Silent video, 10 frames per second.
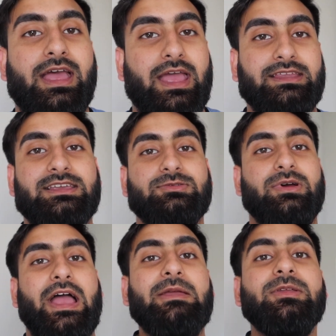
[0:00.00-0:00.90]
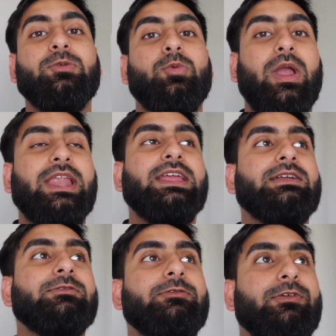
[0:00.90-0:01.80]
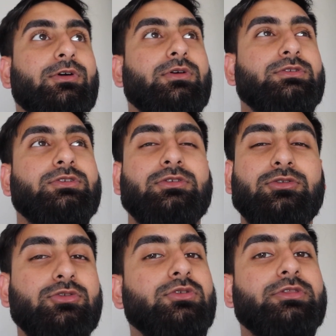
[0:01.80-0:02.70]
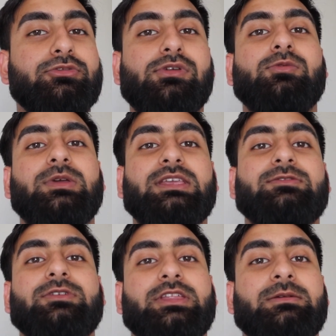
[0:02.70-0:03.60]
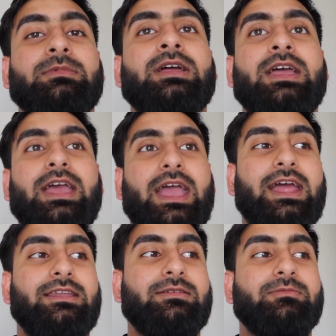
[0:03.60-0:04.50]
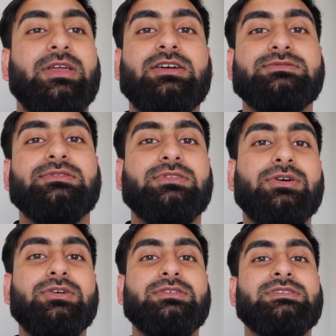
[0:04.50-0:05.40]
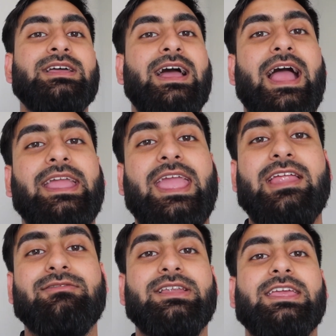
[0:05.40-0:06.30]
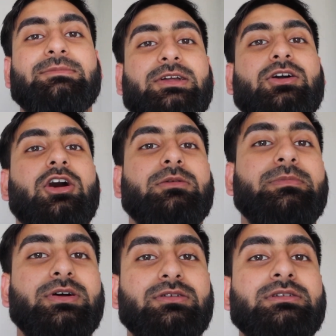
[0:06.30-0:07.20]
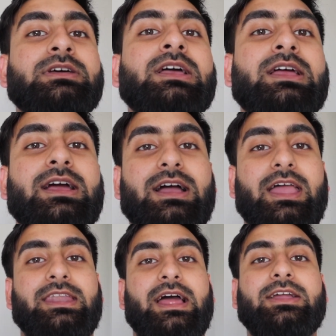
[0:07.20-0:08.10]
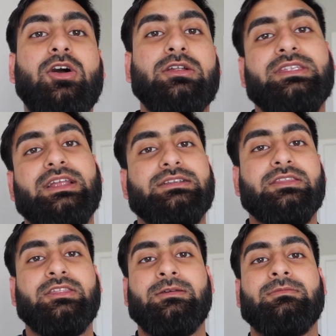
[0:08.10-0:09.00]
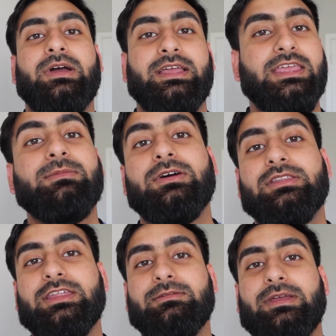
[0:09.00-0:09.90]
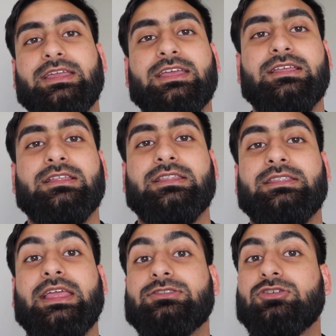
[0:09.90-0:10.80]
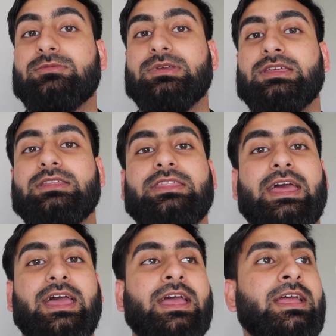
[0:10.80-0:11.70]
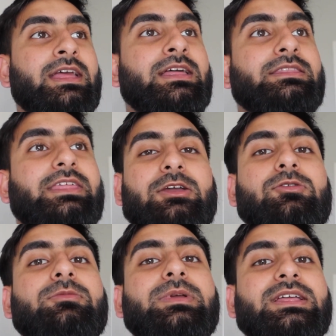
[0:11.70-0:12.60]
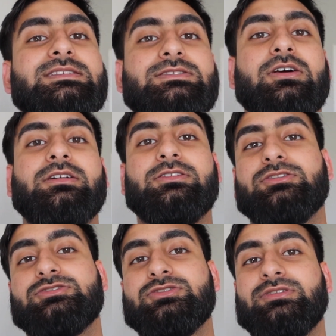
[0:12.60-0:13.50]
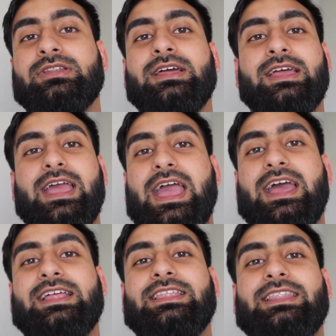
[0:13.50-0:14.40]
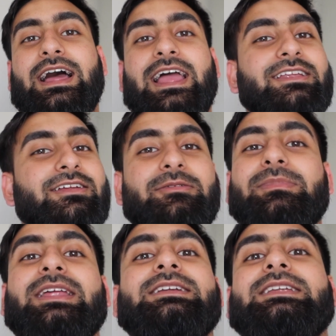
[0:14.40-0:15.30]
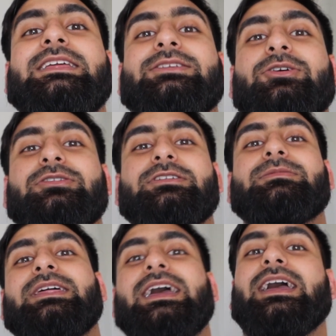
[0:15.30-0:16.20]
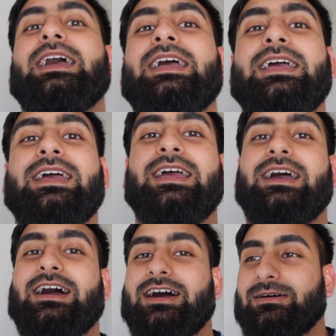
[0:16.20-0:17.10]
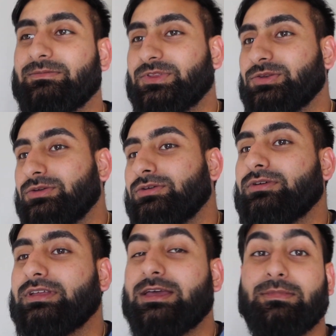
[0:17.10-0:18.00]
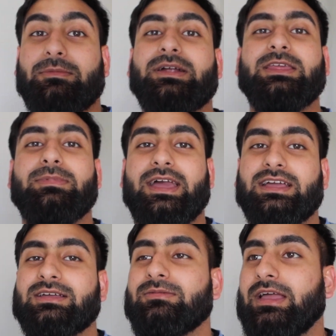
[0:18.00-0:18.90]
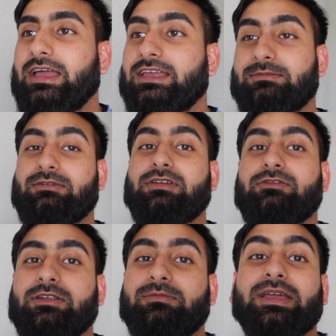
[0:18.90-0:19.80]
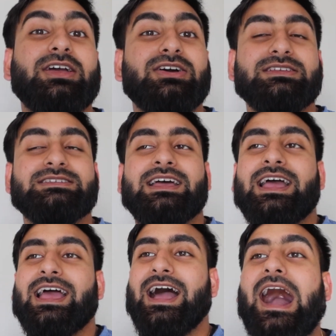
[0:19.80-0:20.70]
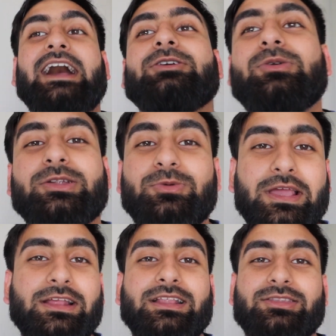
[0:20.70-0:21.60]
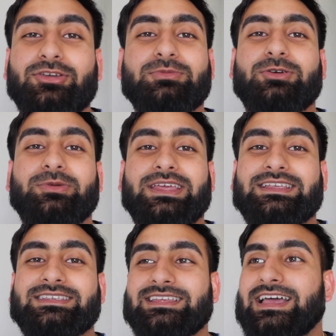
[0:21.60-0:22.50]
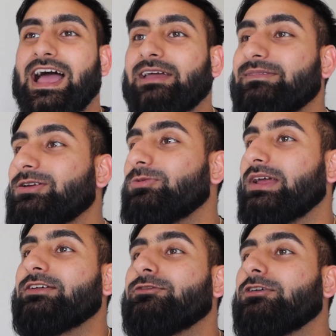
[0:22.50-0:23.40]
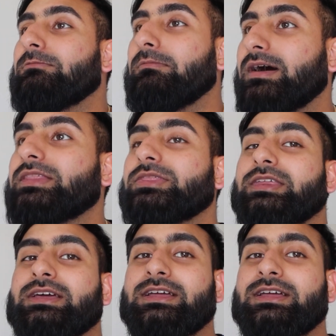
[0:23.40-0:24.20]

And guess what? I've been waiting for 2 or 3 weeks for them, and because of those I can't really get my car built. And I contacted them, I emailed them, and they told me that they won't be in stock till June. And I immediately told them that to get my money back and get my refund, because I don't want to wait 2 more weeks. I've been waiting for a month